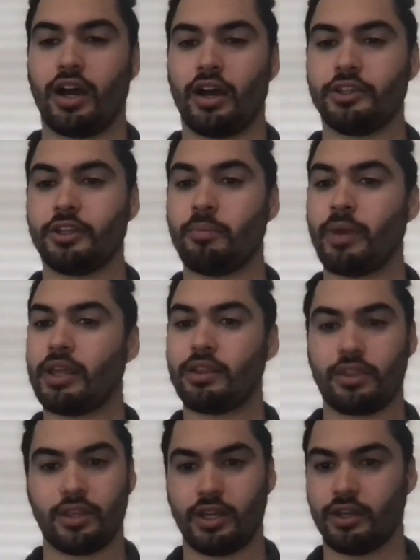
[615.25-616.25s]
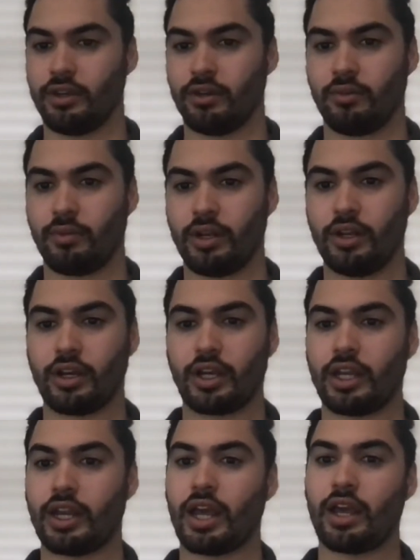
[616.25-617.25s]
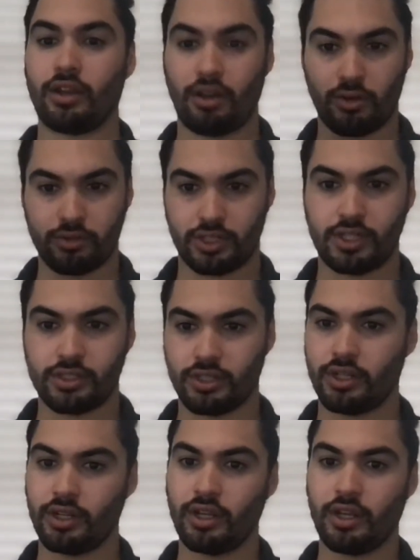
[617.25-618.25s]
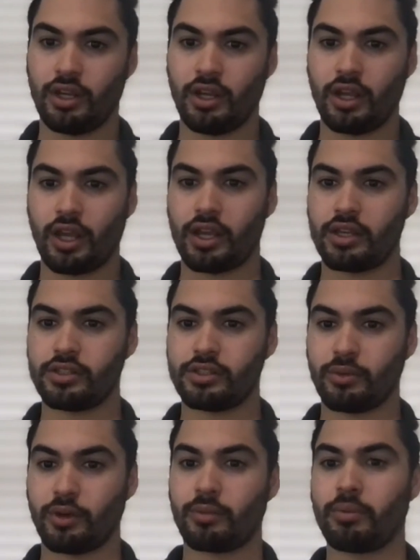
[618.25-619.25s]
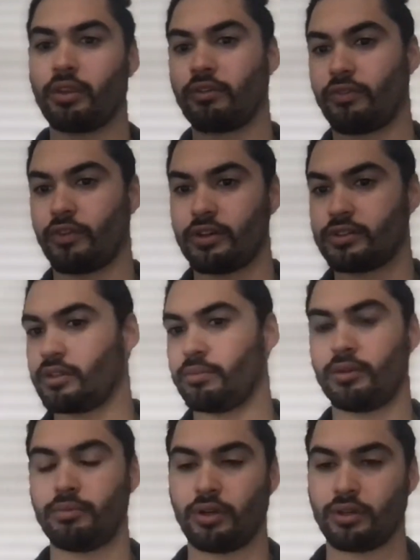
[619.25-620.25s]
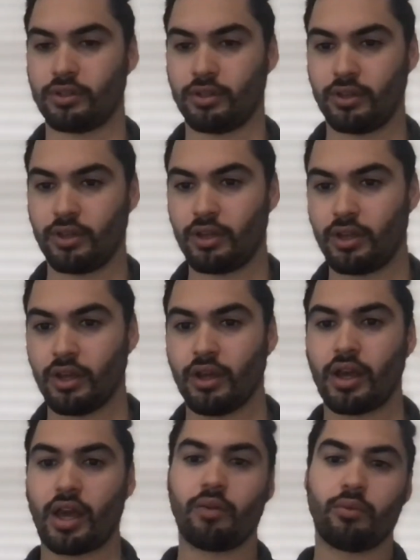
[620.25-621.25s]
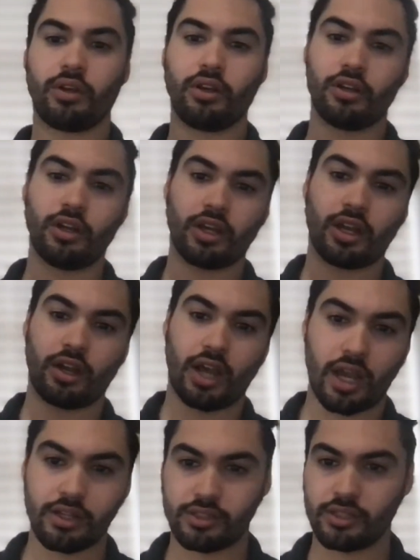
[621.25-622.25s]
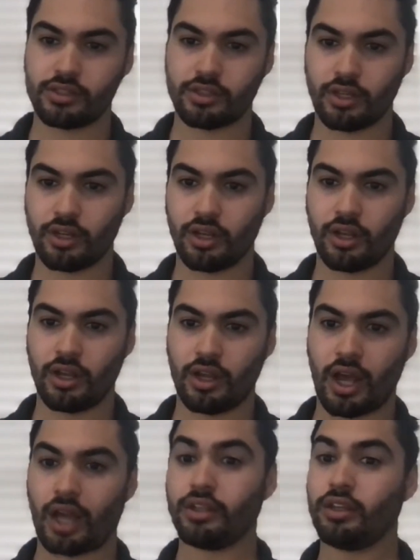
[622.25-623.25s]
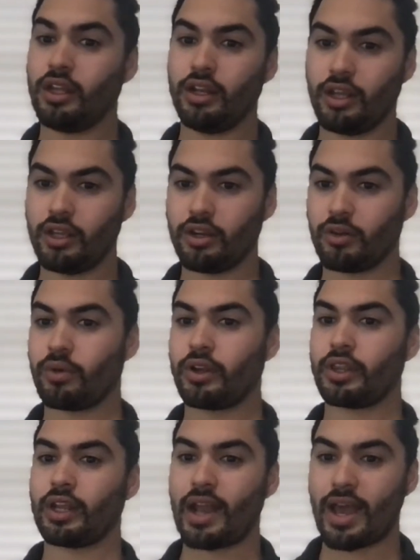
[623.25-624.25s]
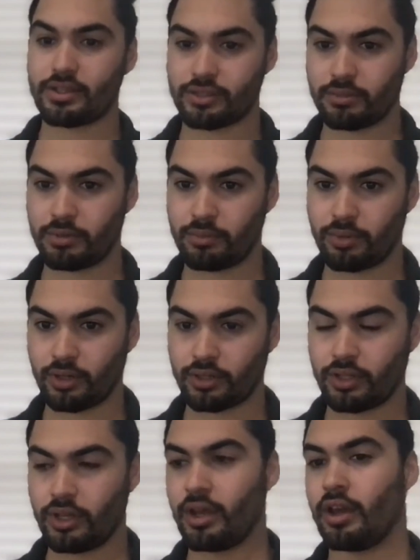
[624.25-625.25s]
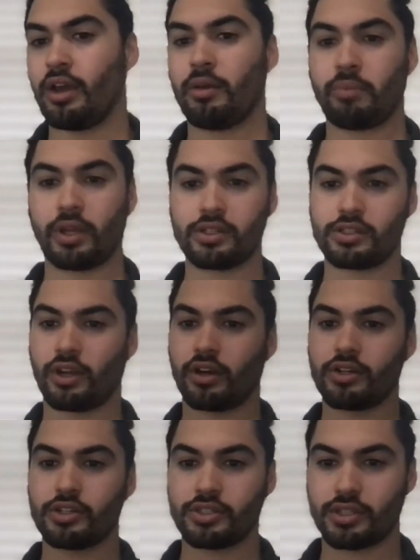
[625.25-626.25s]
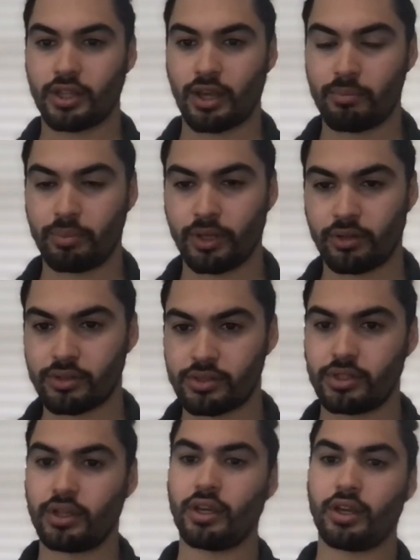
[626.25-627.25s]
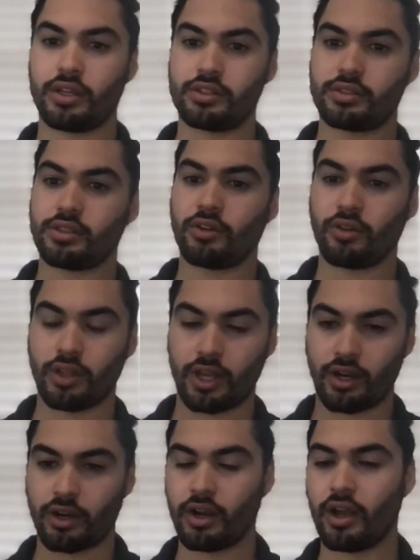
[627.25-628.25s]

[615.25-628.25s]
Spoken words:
The main thing when looking at low season is you want to be the first to be booked. And when you're looking at high season, ideally you're one of the last to be booked because the urgency that builds is still there.